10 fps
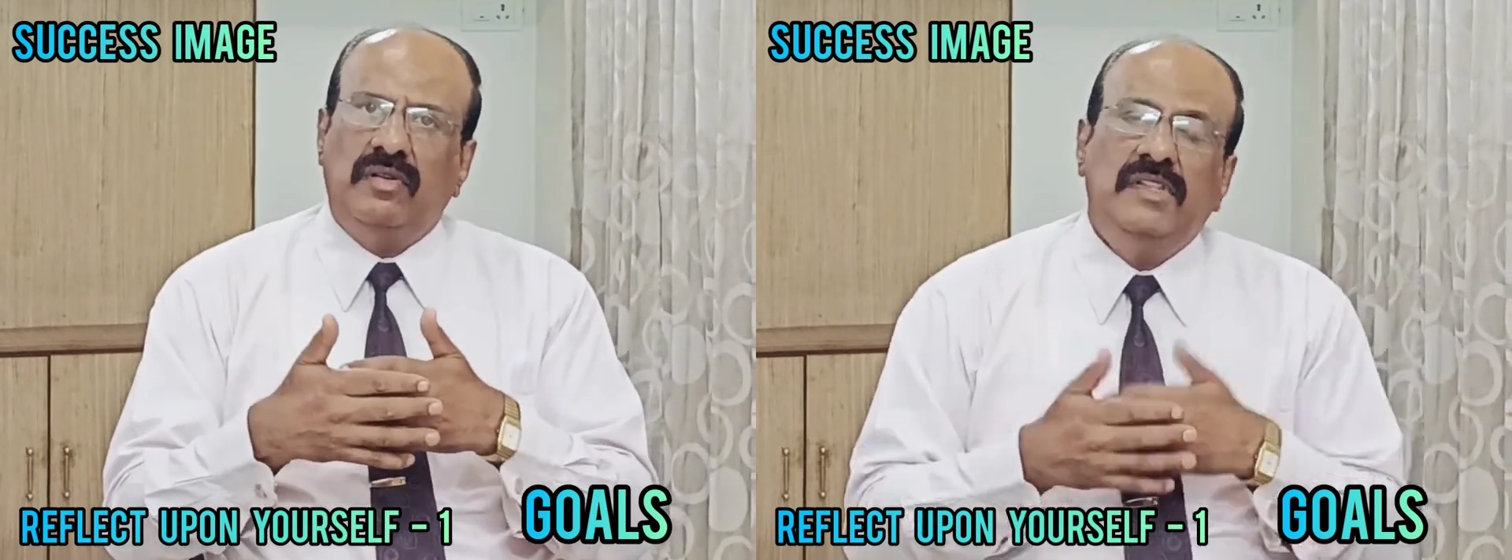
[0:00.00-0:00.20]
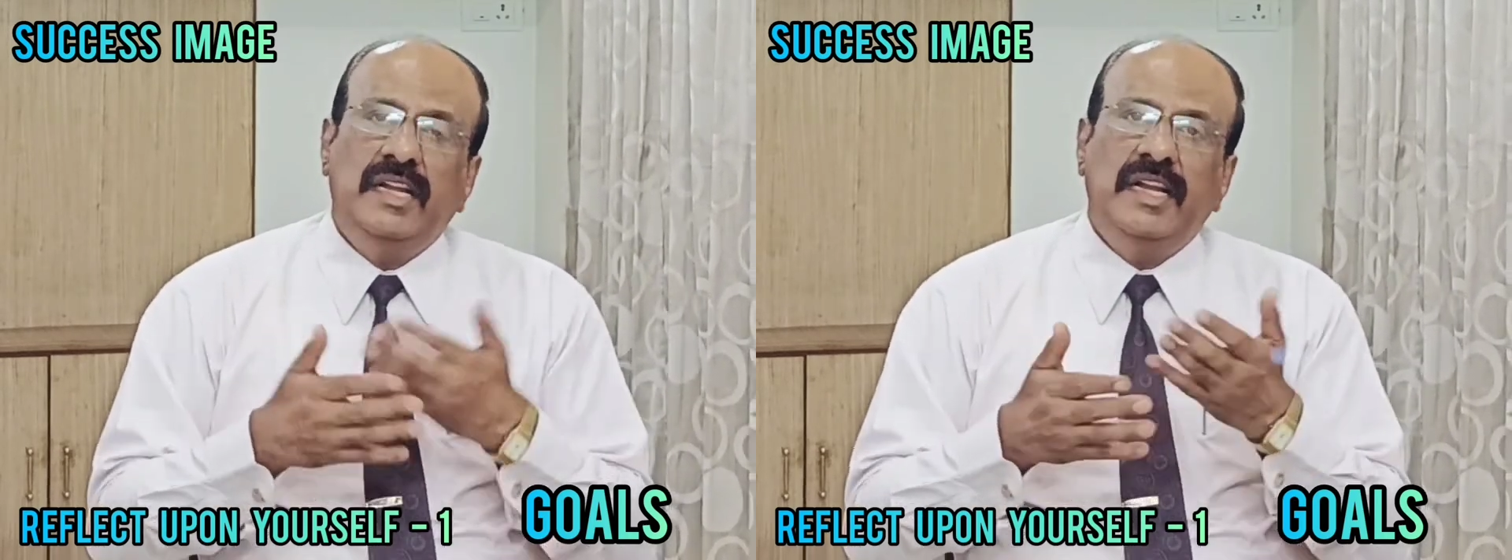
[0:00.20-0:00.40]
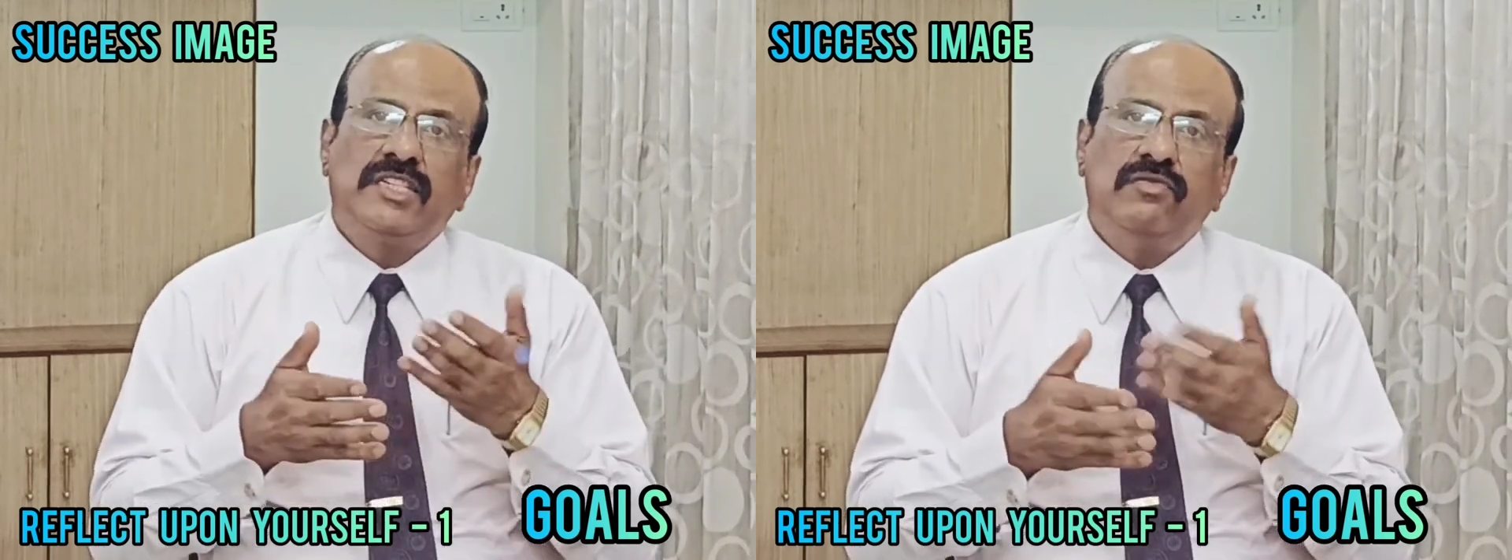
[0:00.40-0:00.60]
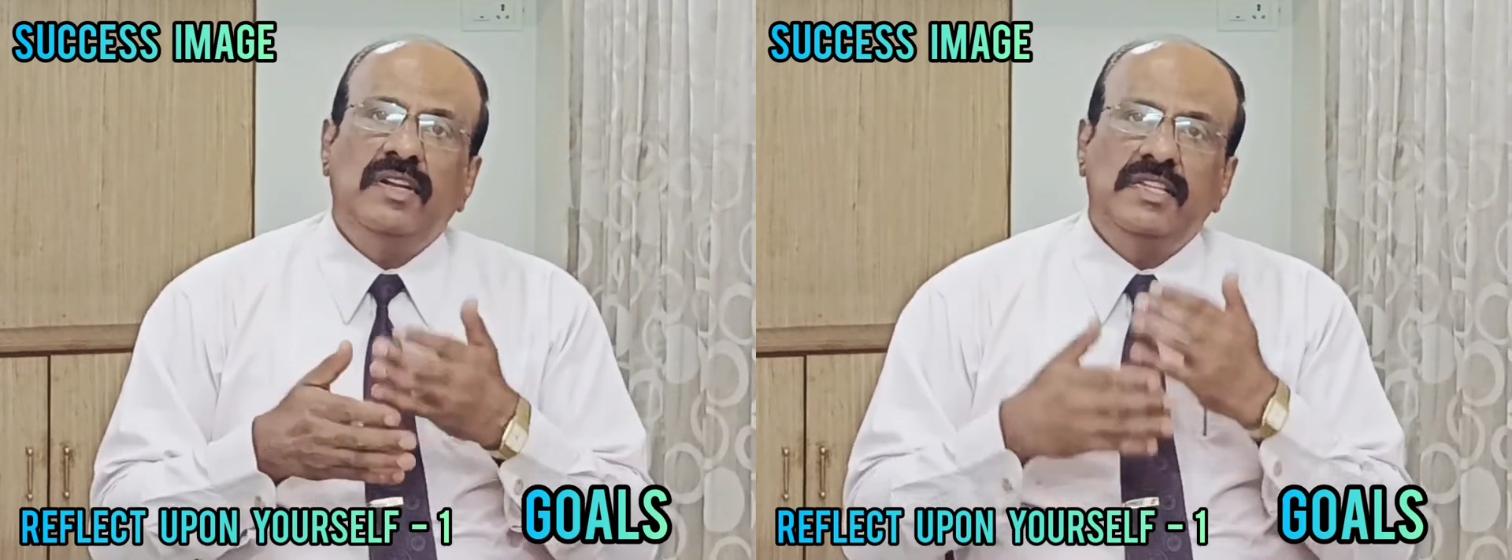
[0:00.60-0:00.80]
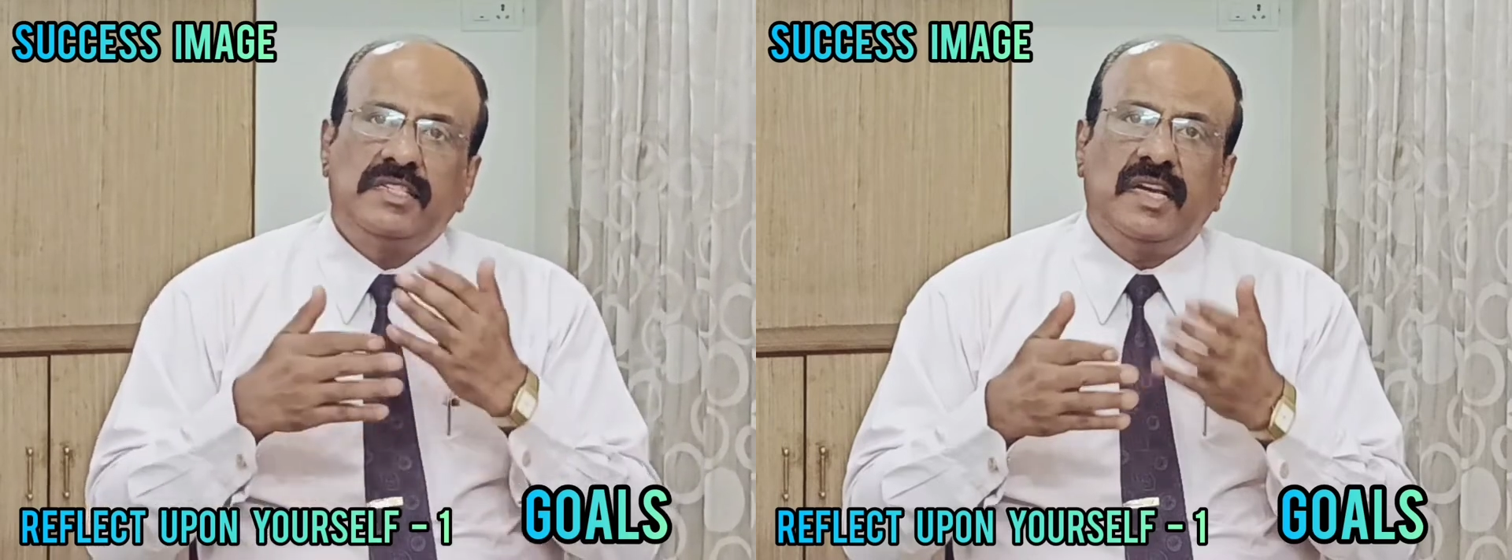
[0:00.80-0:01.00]
The next
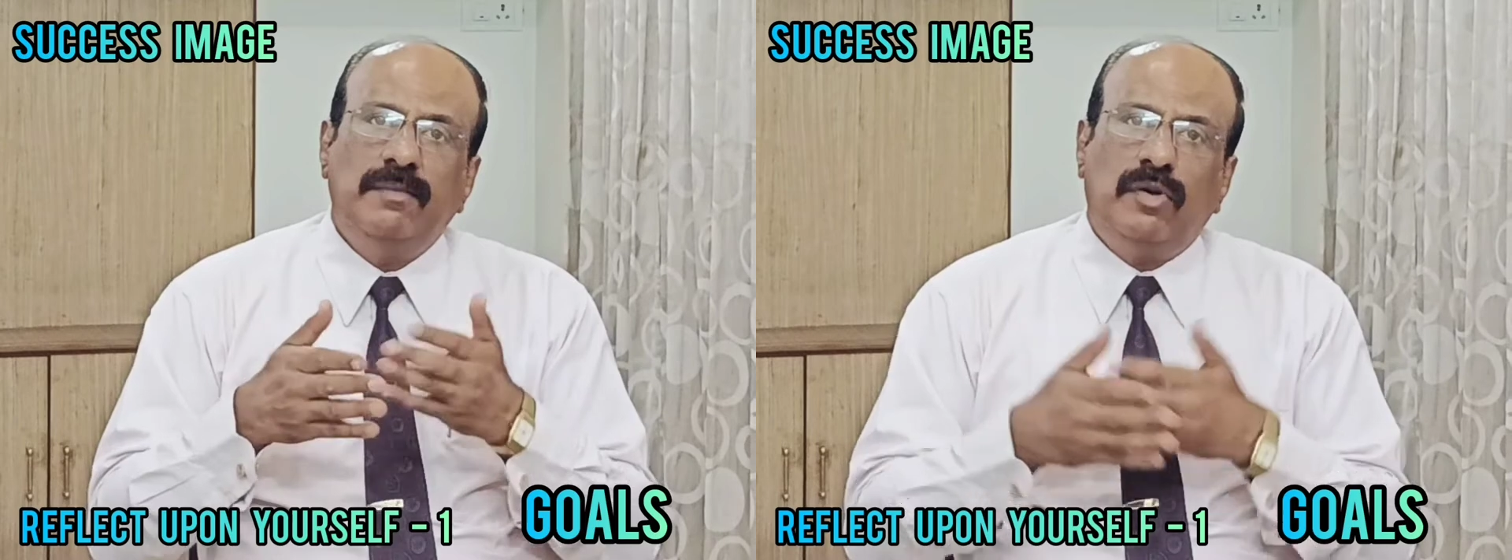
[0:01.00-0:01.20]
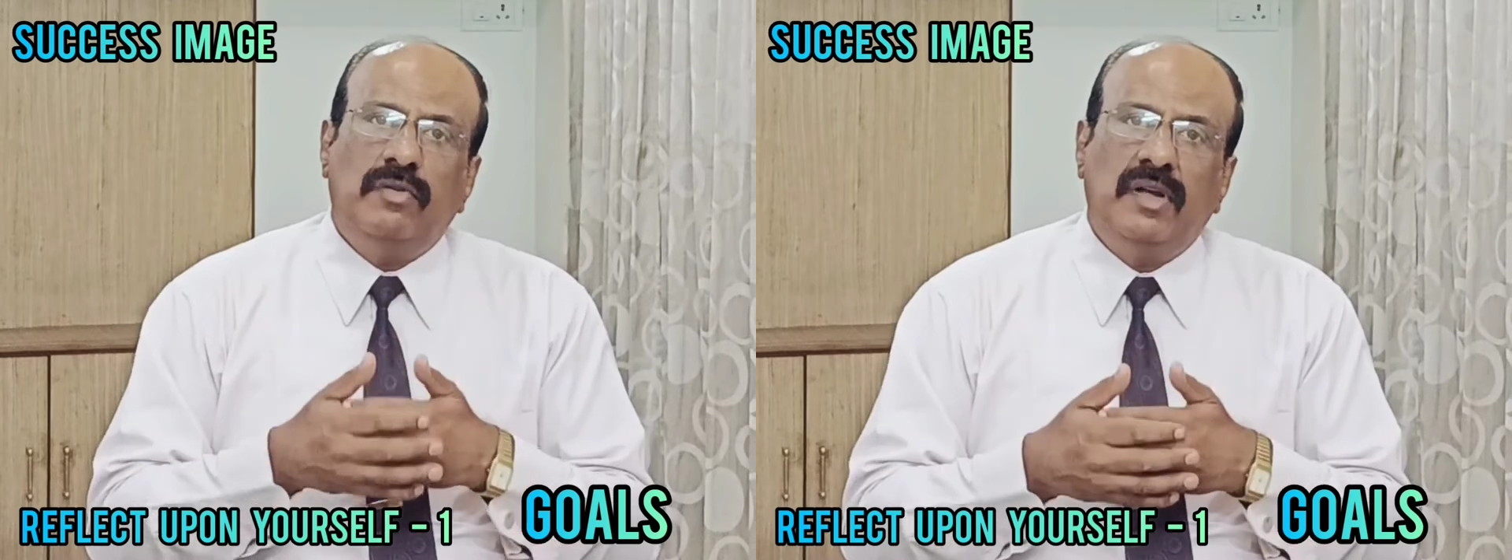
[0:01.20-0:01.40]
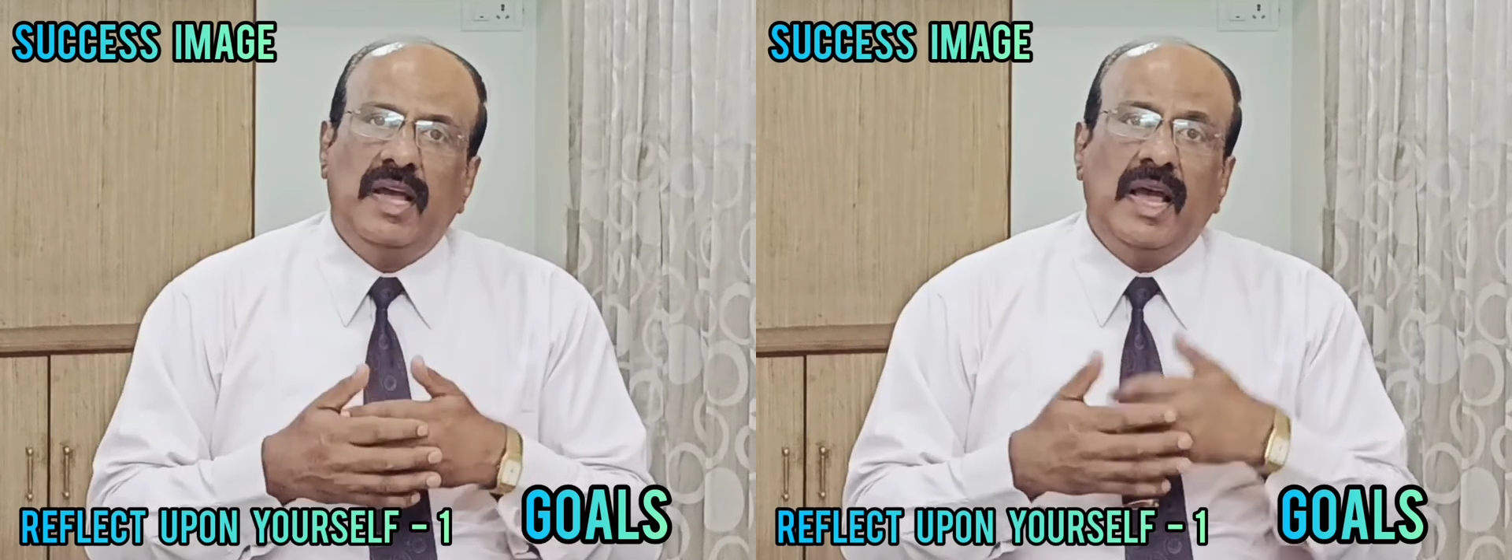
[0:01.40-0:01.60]
one is time-bound.